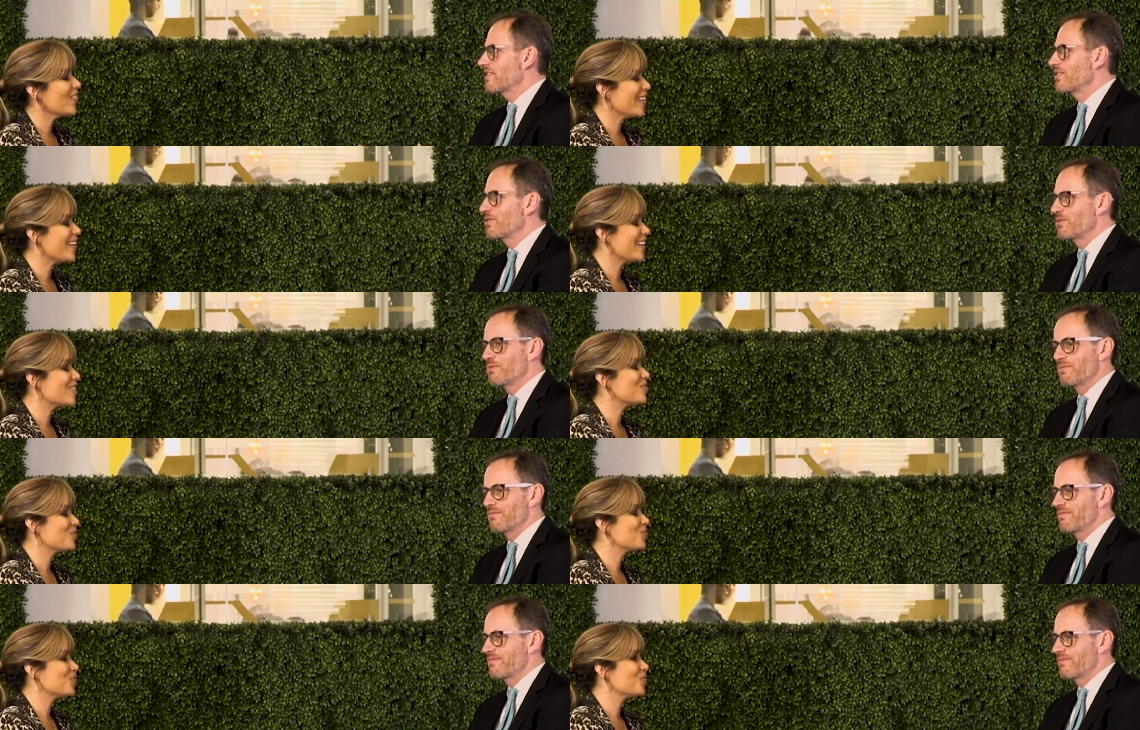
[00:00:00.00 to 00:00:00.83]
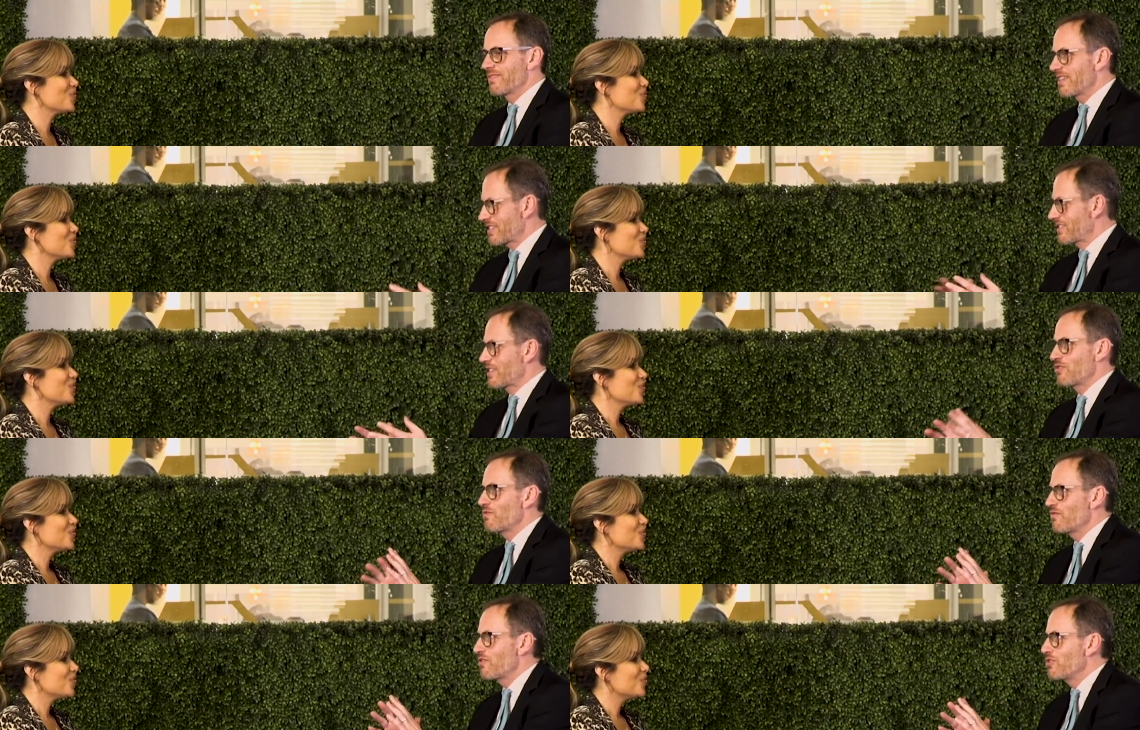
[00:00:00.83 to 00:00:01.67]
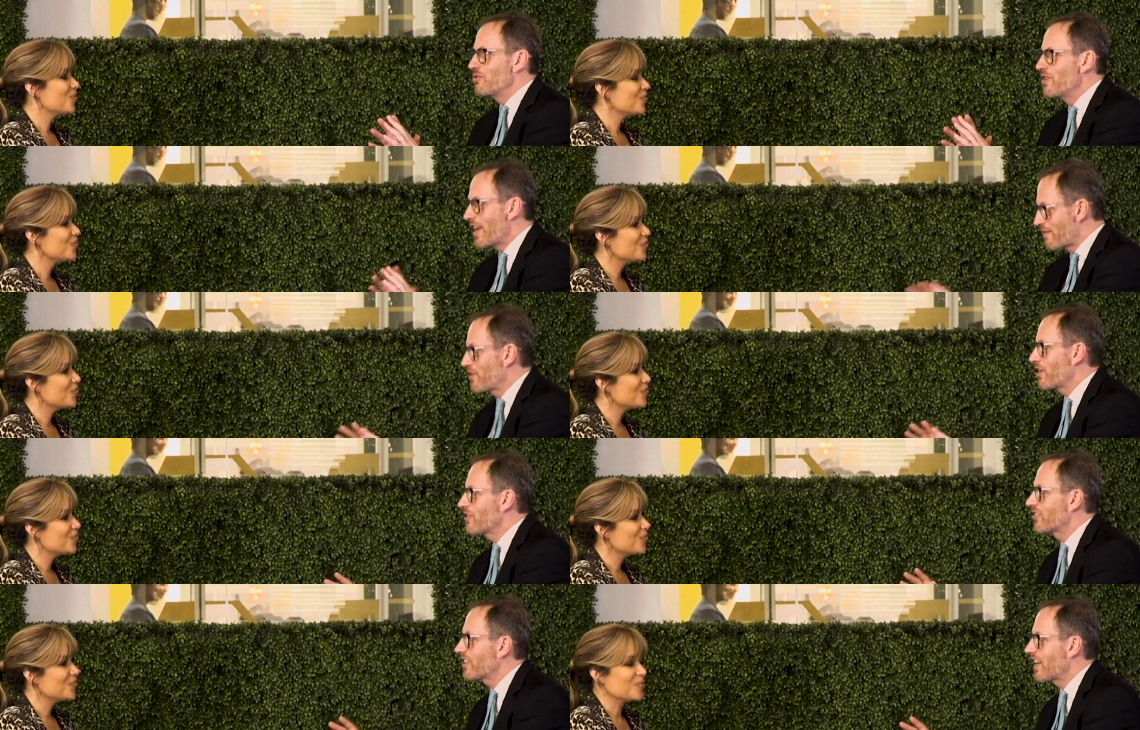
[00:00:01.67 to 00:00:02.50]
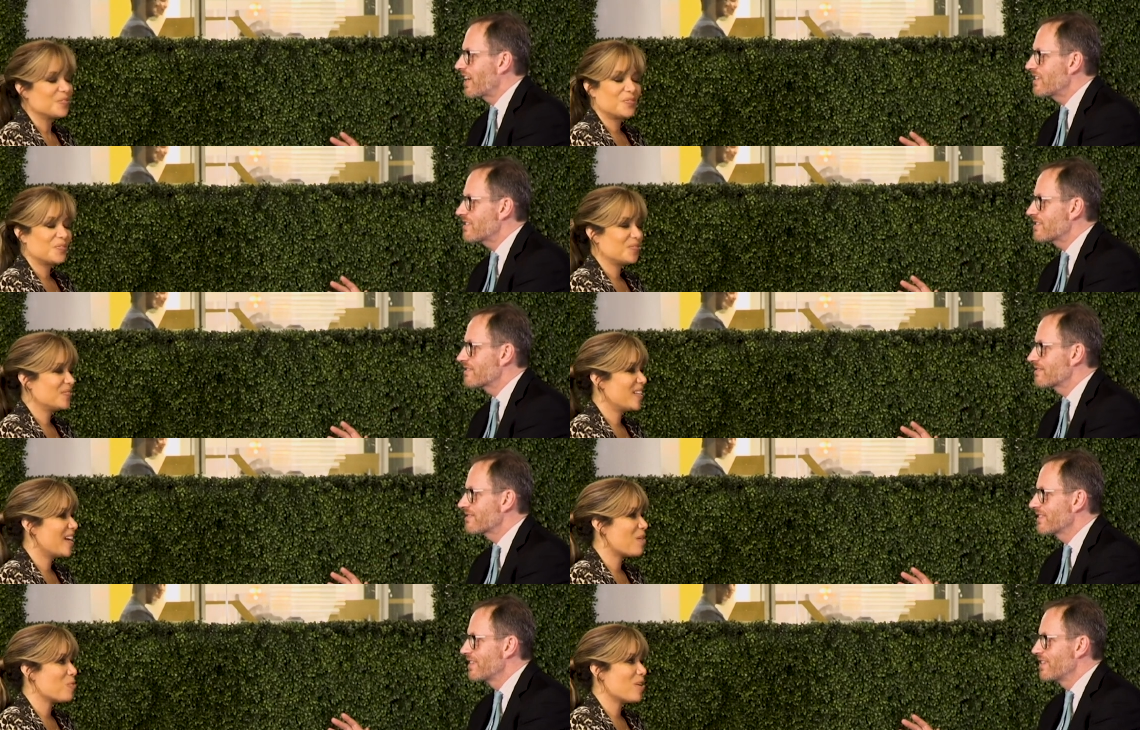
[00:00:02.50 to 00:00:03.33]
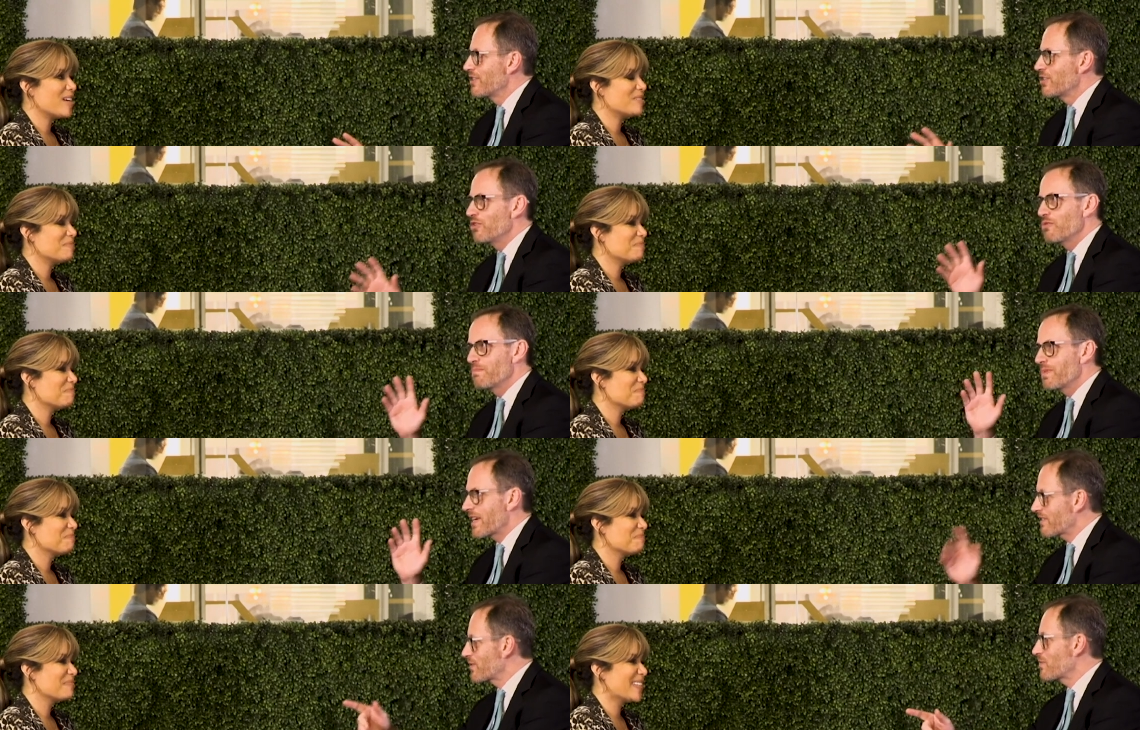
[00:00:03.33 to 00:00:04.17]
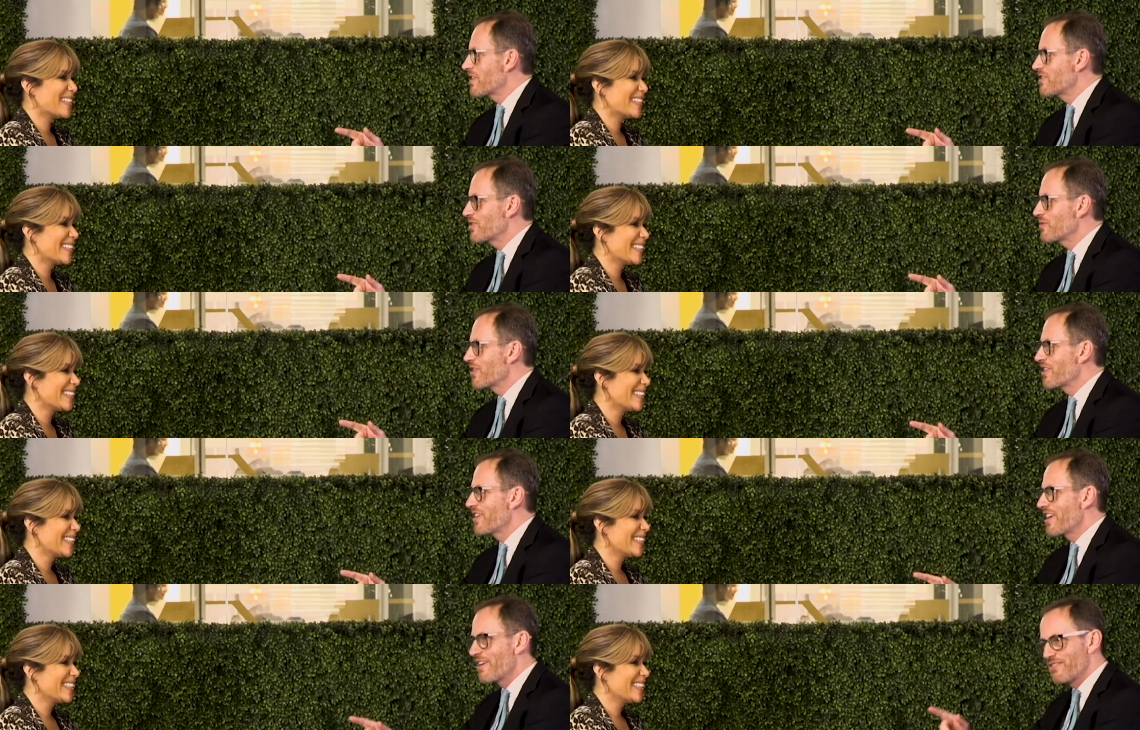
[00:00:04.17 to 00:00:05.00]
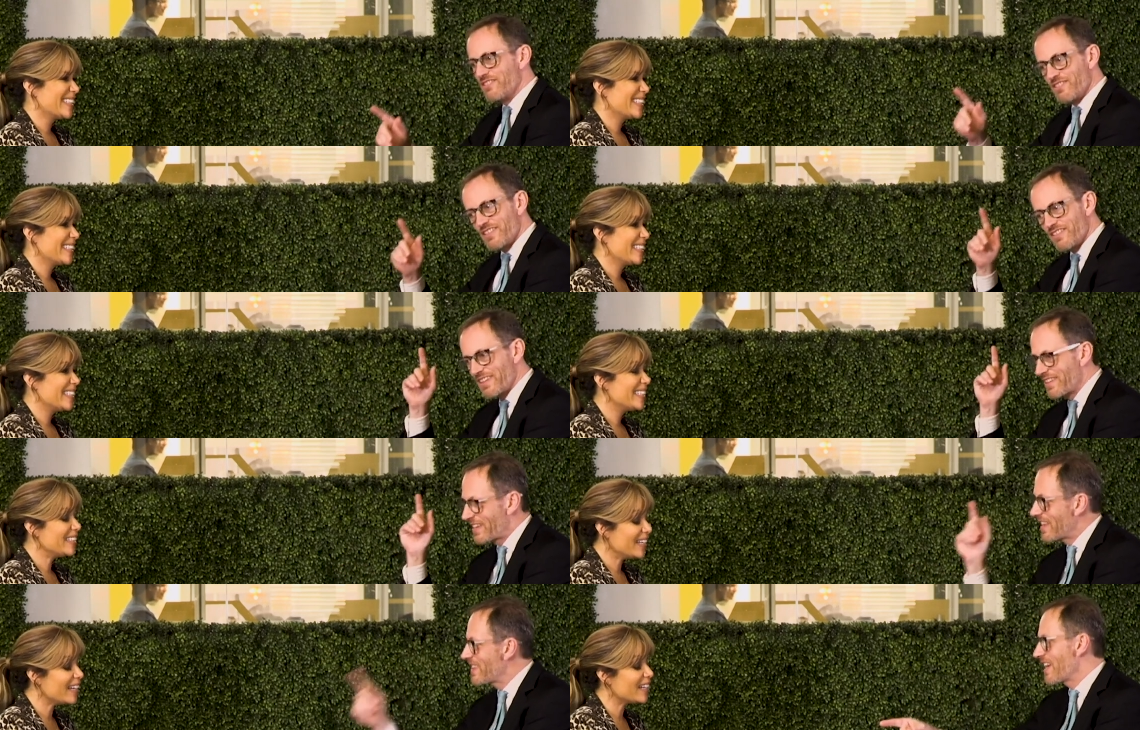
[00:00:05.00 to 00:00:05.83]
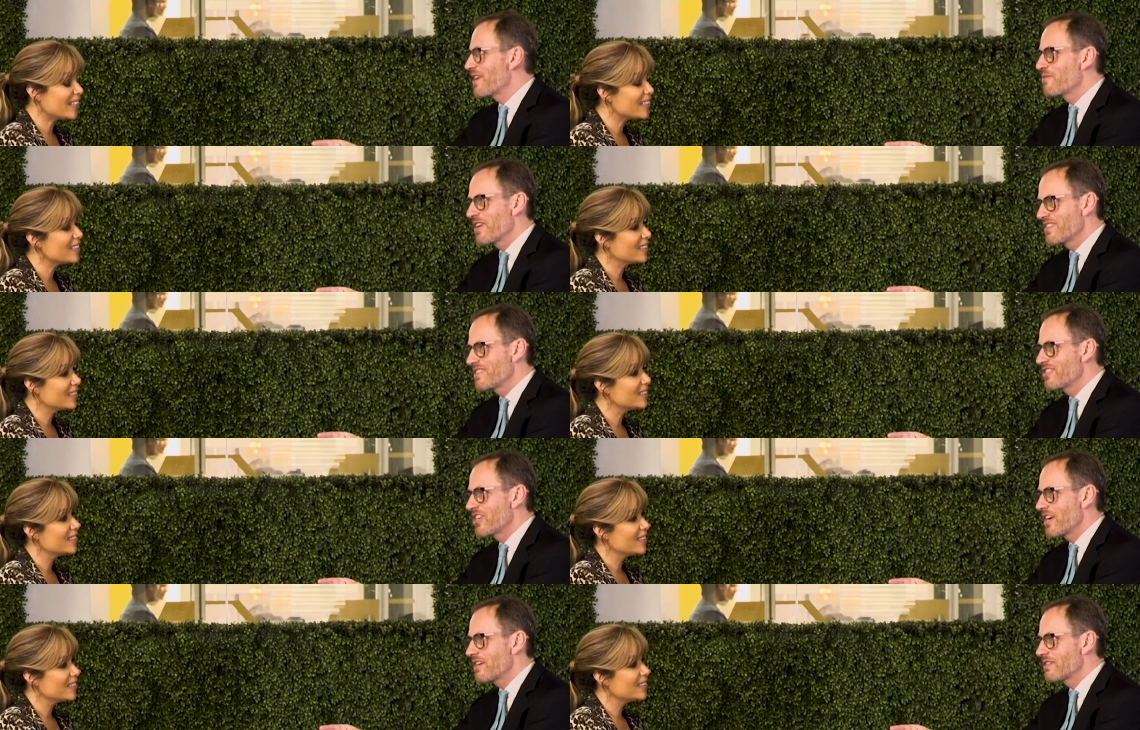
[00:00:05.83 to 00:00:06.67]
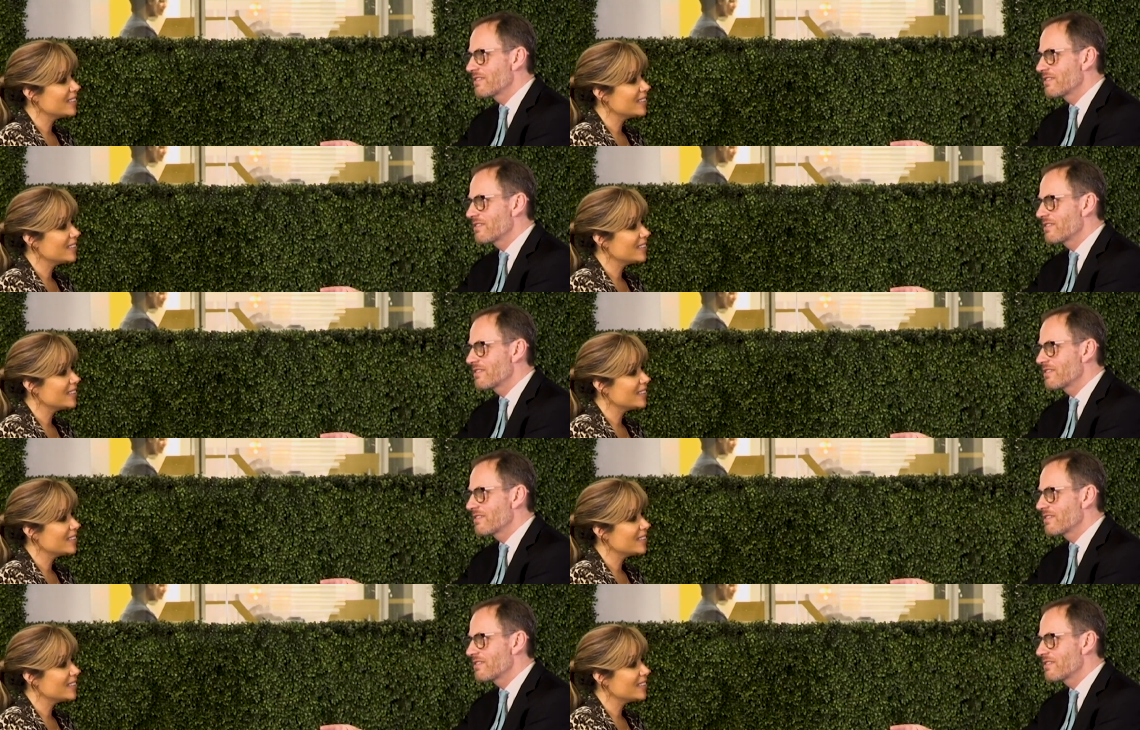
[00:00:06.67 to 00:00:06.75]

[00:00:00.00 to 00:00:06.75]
Speaker 1: You, yeah. as I said, you you never lost a case. Not one. You picked the ones you were going after, and then yeah. they went to jail.